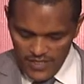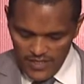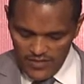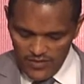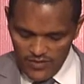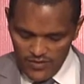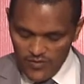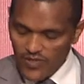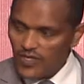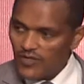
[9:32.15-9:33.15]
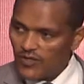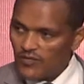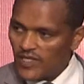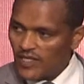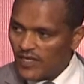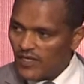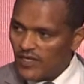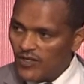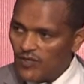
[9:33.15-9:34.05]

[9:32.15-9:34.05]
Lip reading: that's also working on maternal and